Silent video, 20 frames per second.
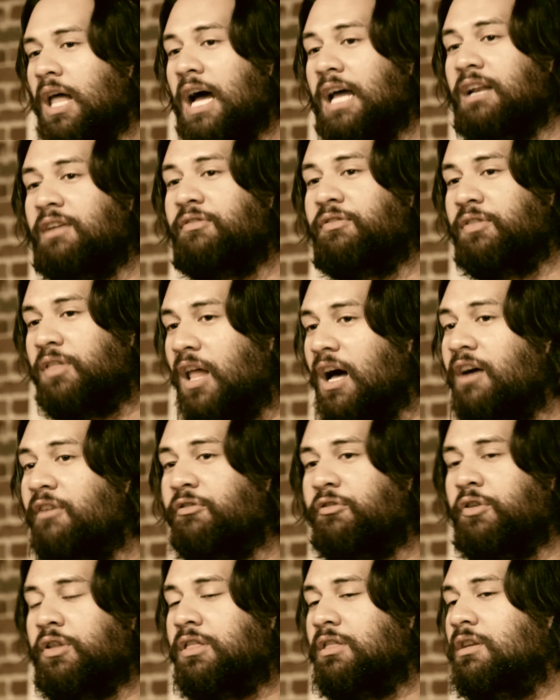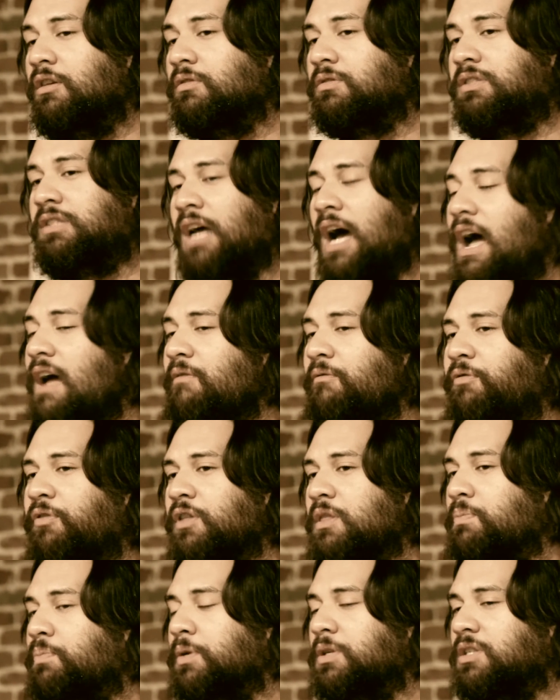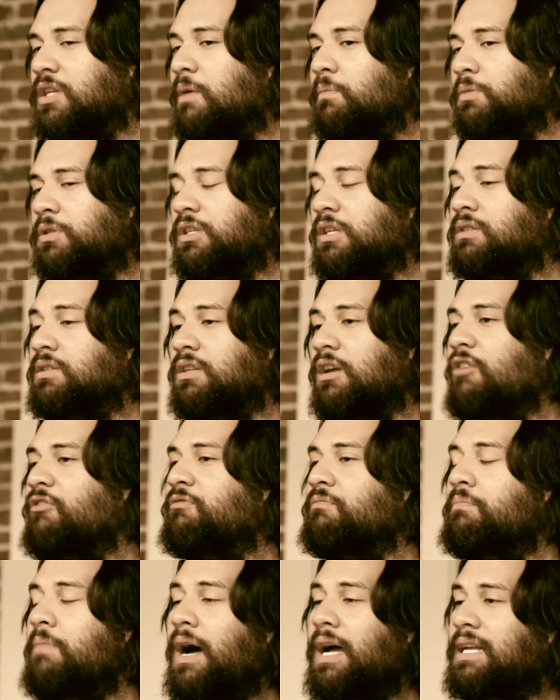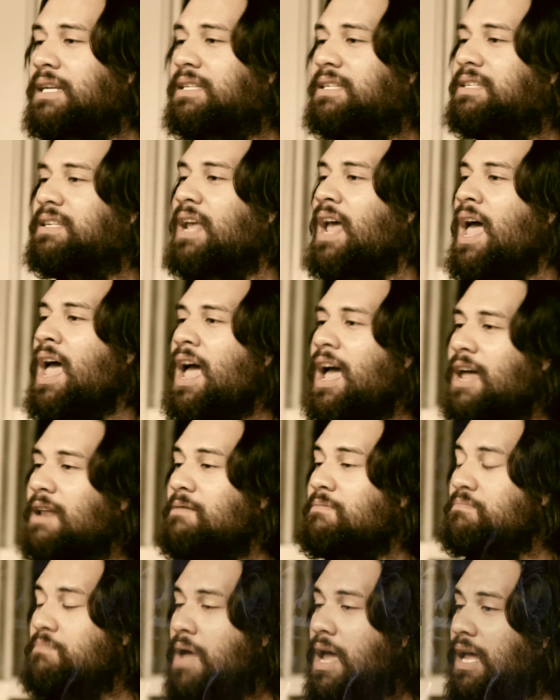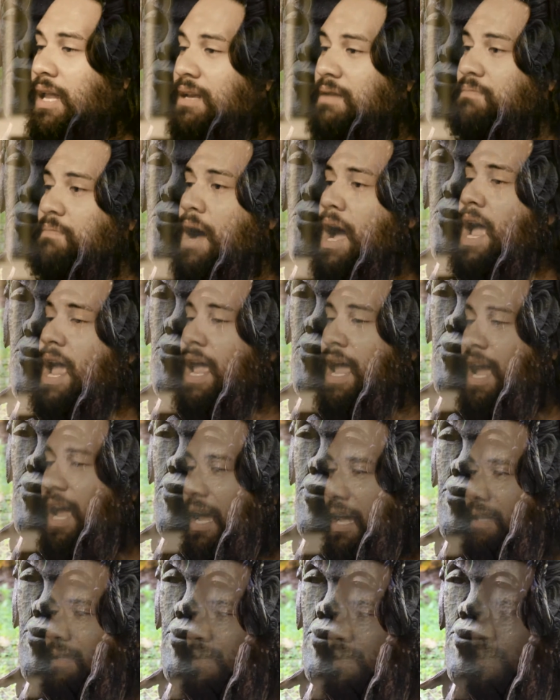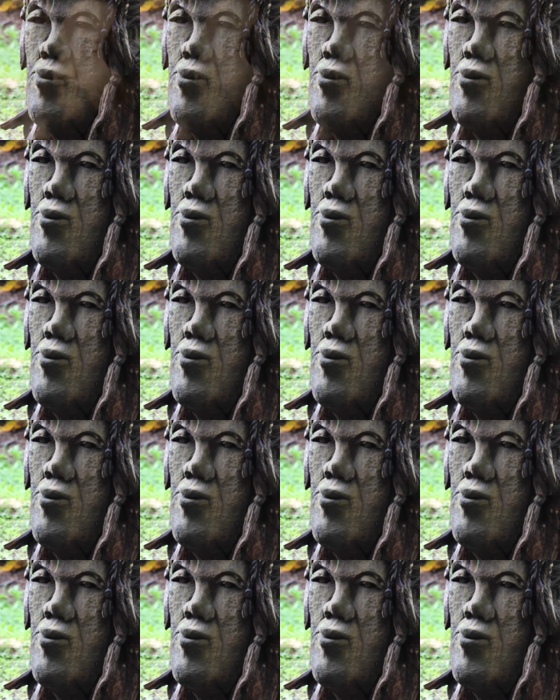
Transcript: line of love with no time for the presumptions of mice and men. My hands